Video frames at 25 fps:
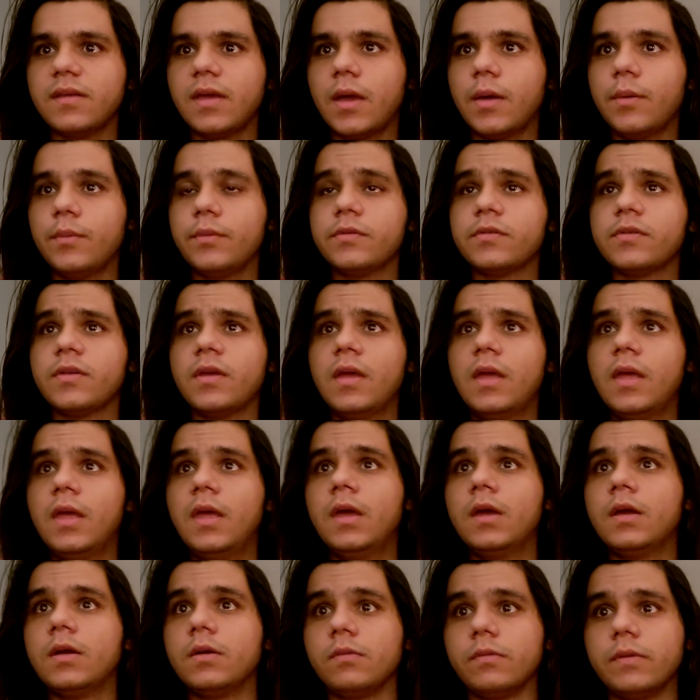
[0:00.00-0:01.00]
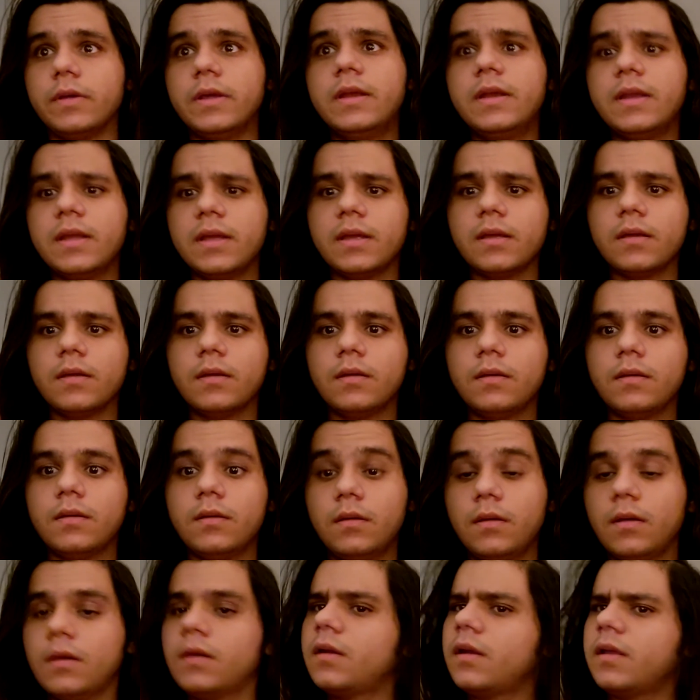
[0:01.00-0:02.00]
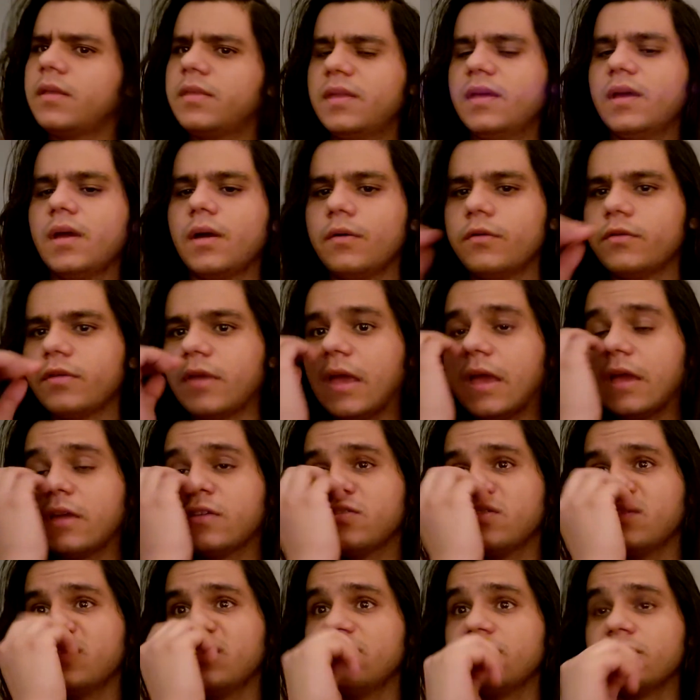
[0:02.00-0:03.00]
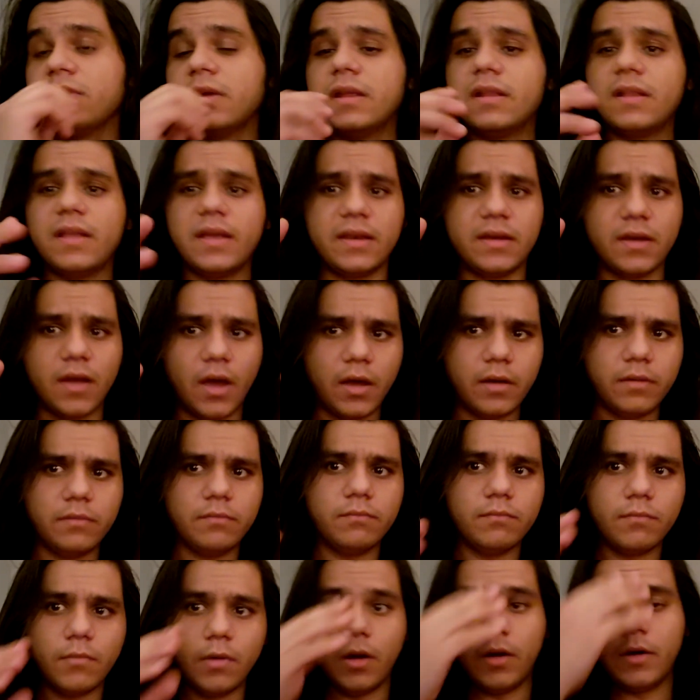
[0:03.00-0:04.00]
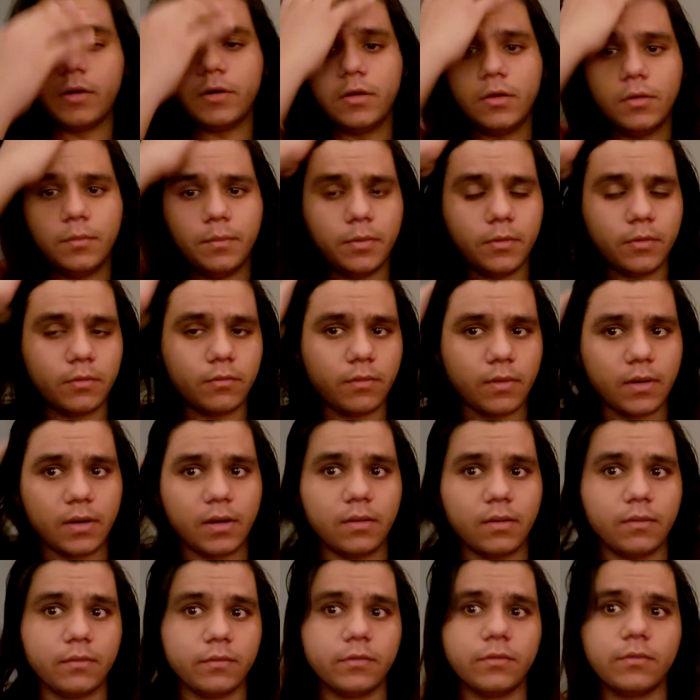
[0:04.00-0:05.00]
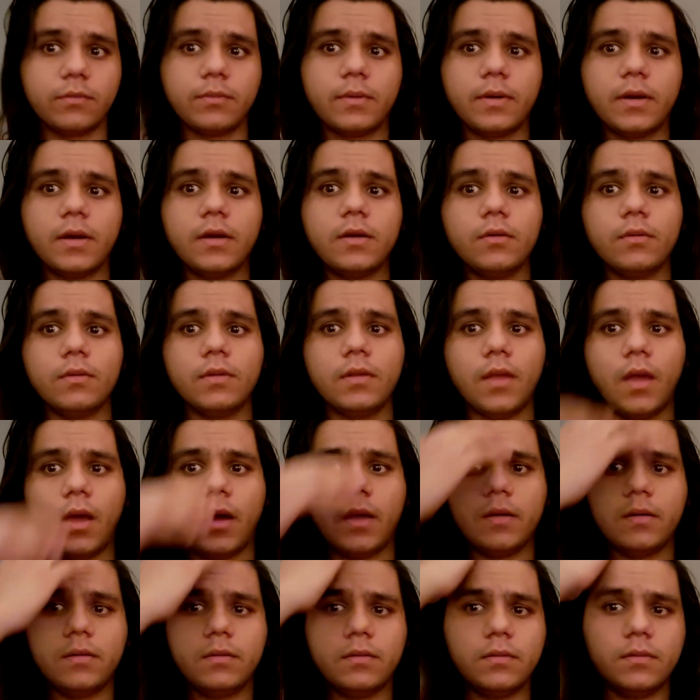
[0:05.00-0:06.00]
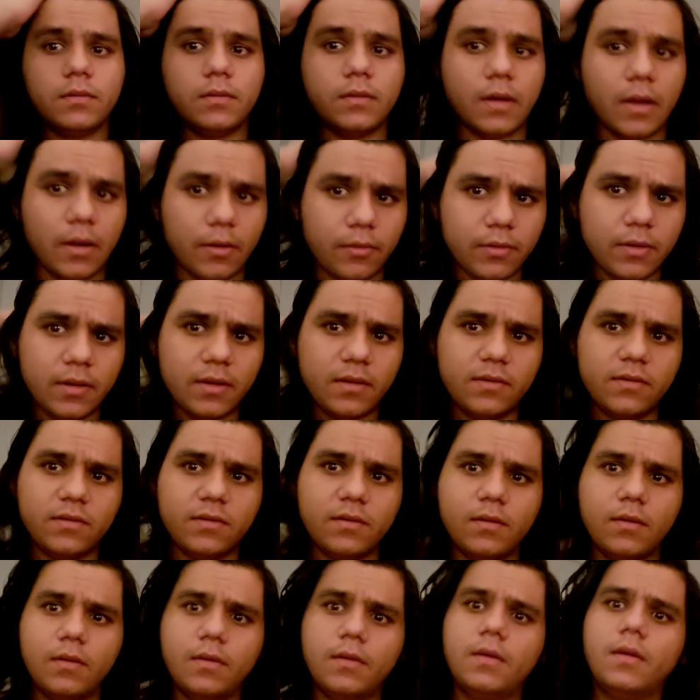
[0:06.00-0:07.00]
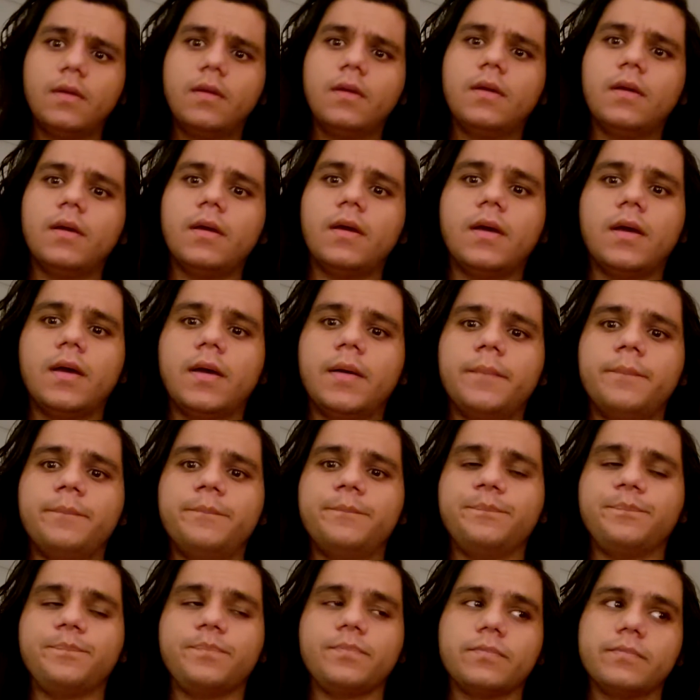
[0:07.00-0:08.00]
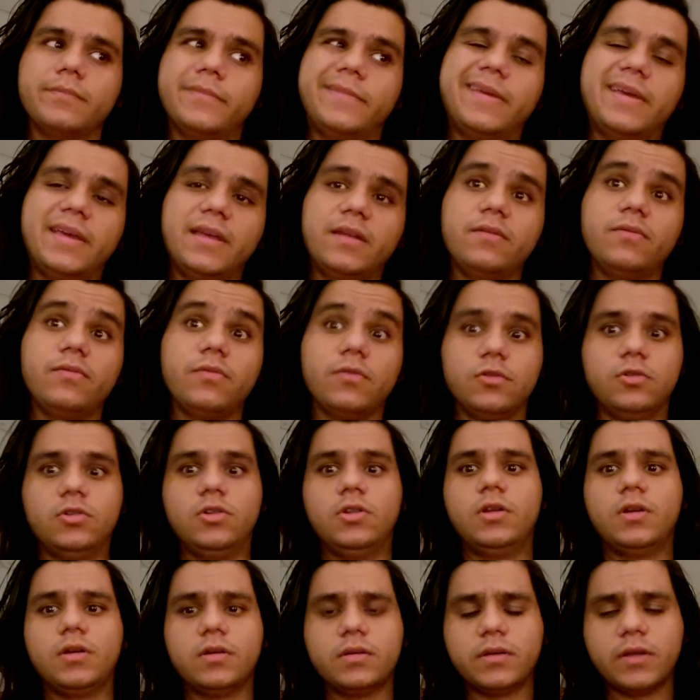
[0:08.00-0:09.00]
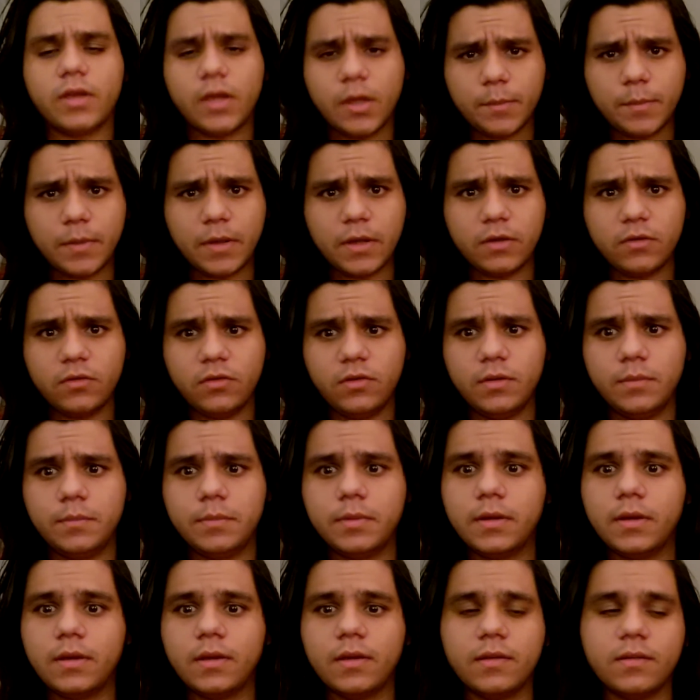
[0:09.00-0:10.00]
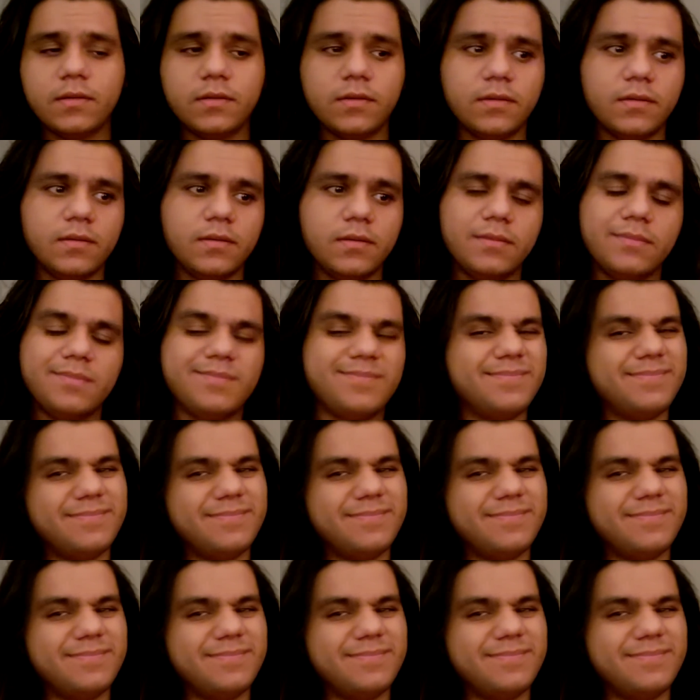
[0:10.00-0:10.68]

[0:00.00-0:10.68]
I was reading, and I think I was actually read like not audiobook reading, which is what I do a lot nowadays, um, and for a long time actually, because